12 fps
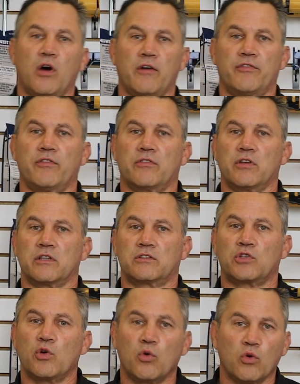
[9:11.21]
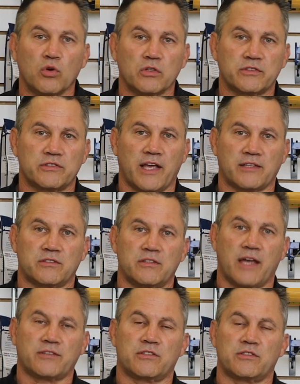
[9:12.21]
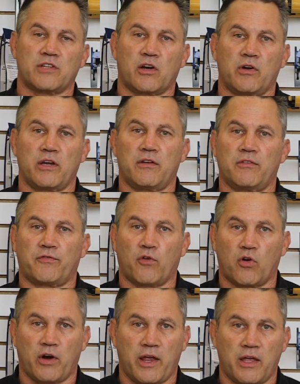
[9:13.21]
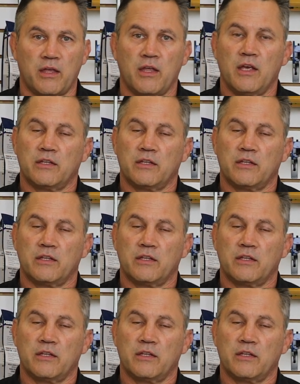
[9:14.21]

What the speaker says: of the tools that's necessary for a